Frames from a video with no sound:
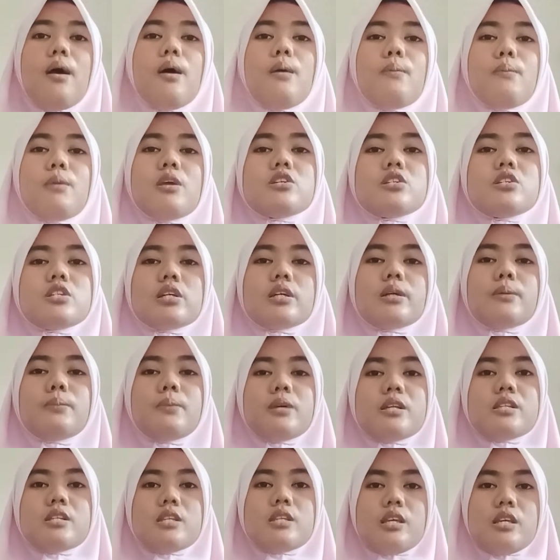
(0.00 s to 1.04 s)

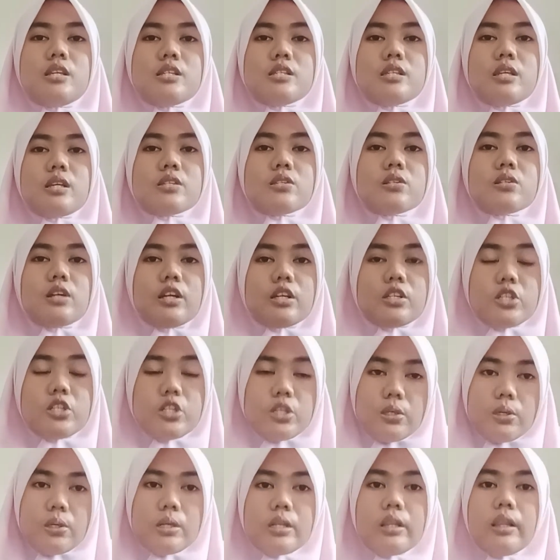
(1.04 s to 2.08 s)
measurements using
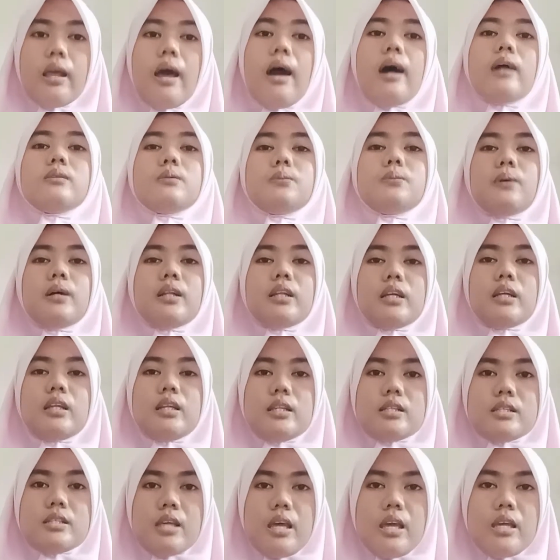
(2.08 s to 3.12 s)
structured and
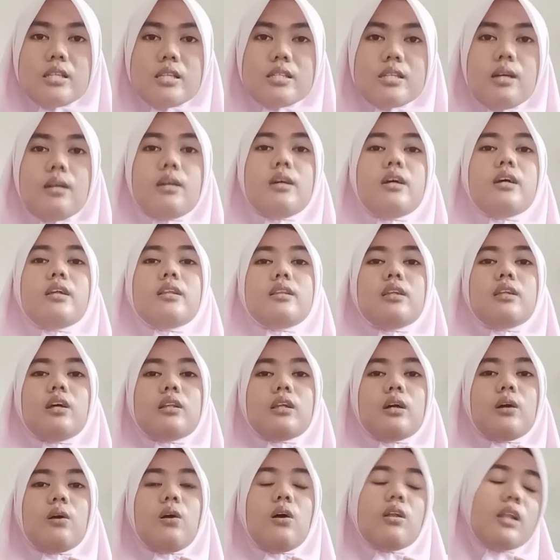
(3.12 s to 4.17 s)
validated
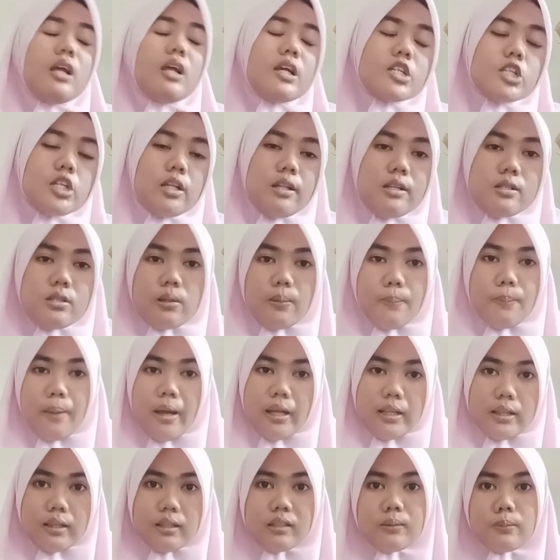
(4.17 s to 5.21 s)
data collection
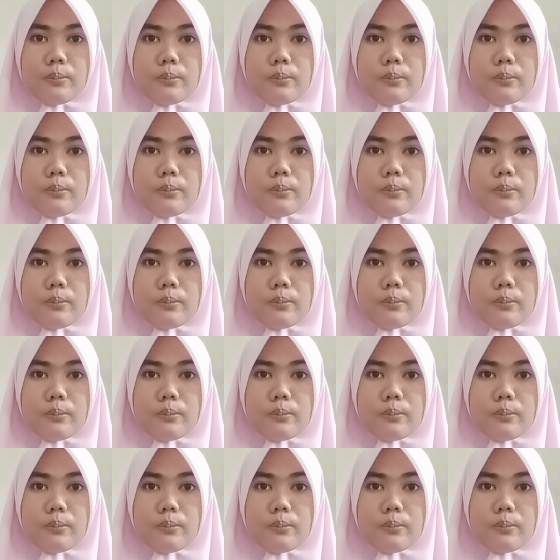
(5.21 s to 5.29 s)
instruments.